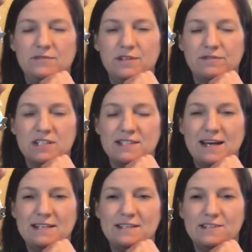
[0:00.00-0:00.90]
of different
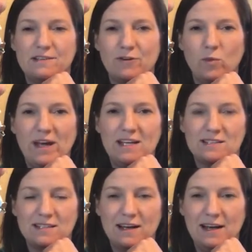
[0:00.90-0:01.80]
sizes, different
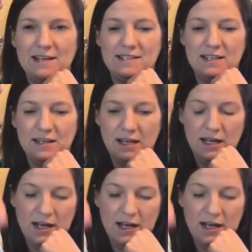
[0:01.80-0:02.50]
weights, like I did.